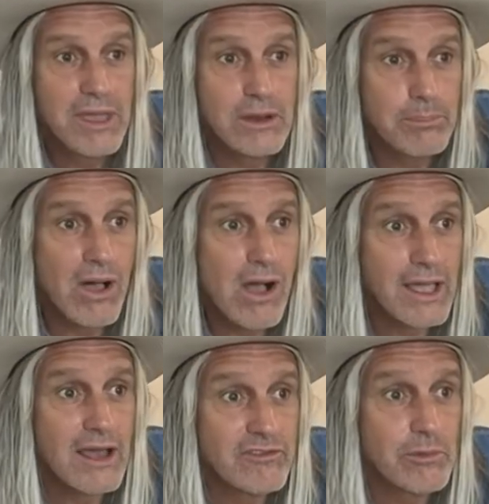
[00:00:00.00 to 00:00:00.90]
made a
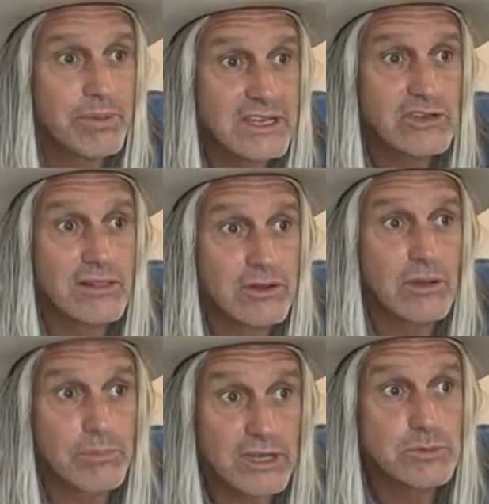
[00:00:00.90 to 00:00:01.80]
bong out of a peach. I
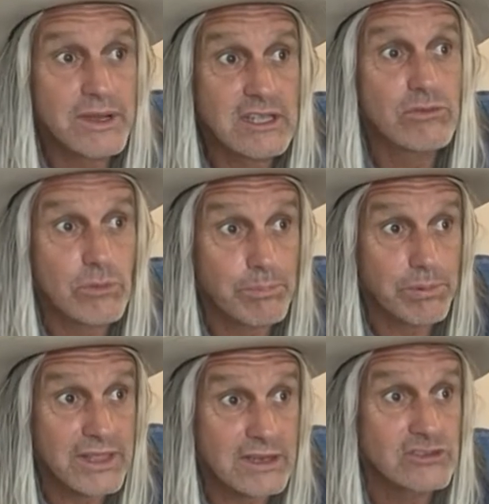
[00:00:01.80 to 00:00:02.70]
learned to brush my teeth
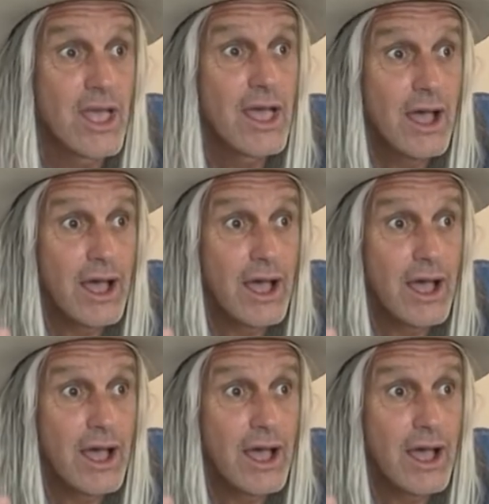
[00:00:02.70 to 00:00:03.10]
with bleach.